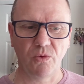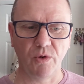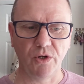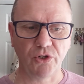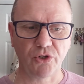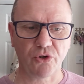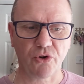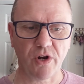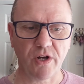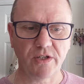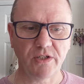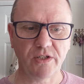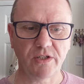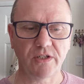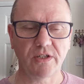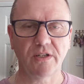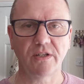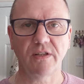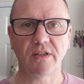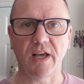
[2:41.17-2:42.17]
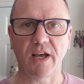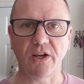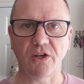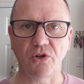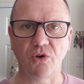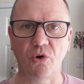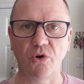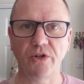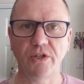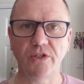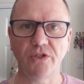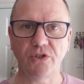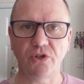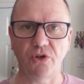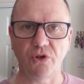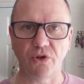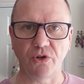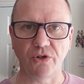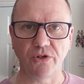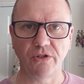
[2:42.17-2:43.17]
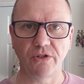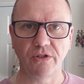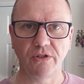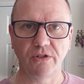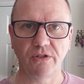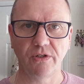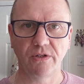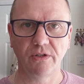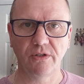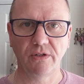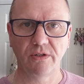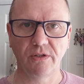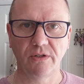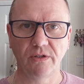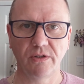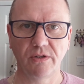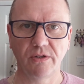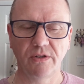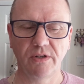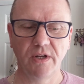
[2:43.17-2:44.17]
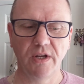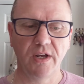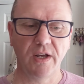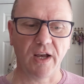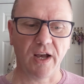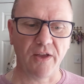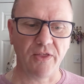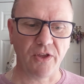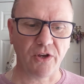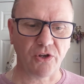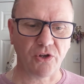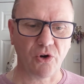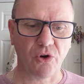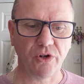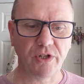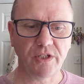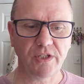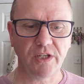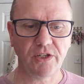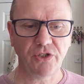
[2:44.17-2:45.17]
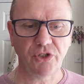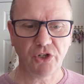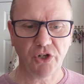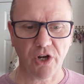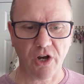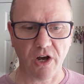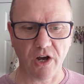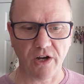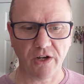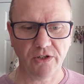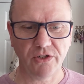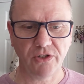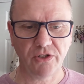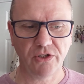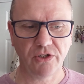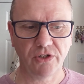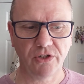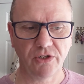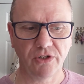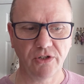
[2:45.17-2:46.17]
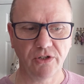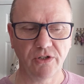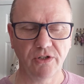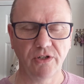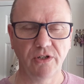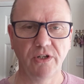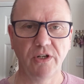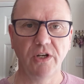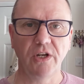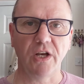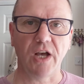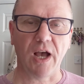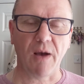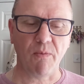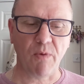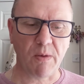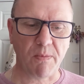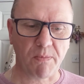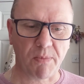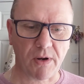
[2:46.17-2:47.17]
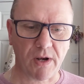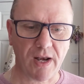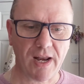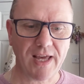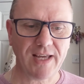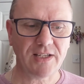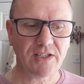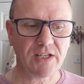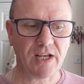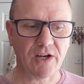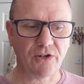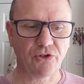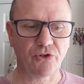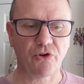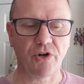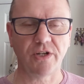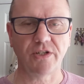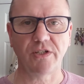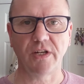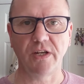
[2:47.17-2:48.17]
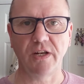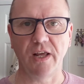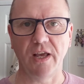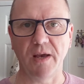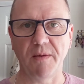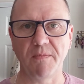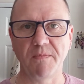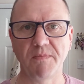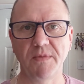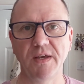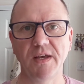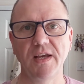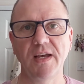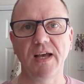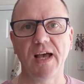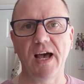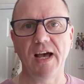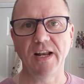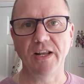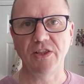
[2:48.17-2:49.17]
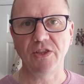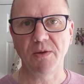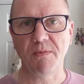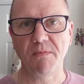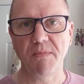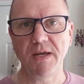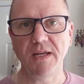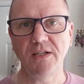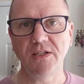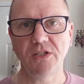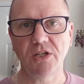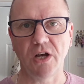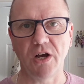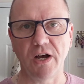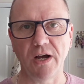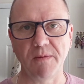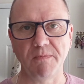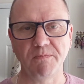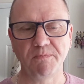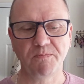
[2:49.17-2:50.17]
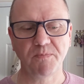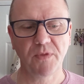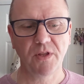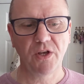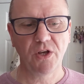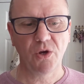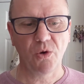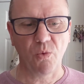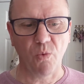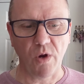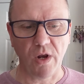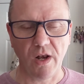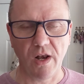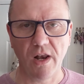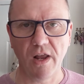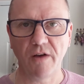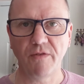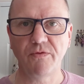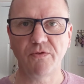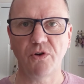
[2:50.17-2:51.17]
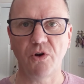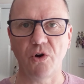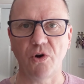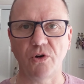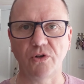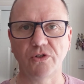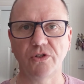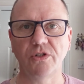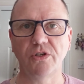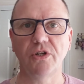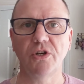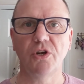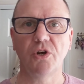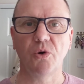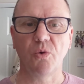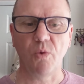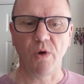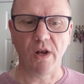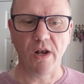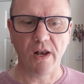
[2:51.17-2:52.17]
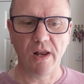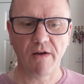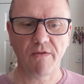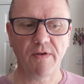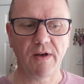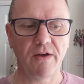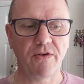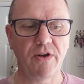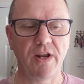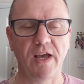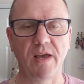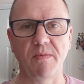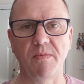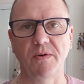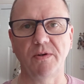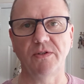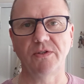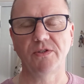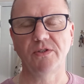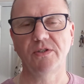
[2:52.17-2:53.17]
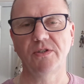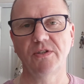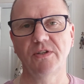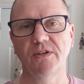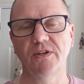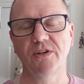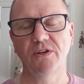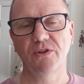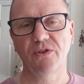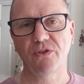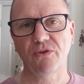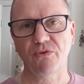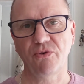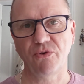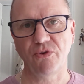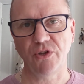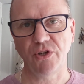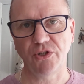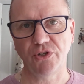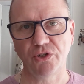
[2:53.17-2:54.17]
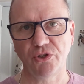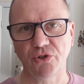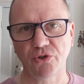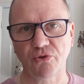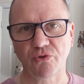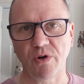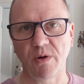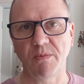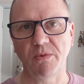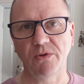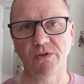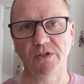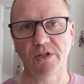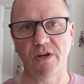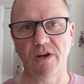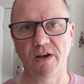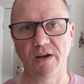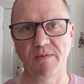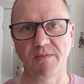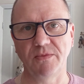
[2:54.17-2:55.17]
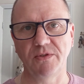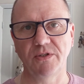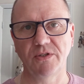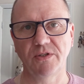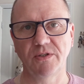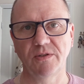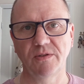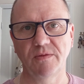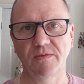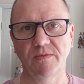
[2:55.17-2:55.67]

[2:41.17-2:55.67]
we trust that God is good and that God is in charge, and we place our trust in him. And in the meantime, we love God, we love our neighbours through these troubled times.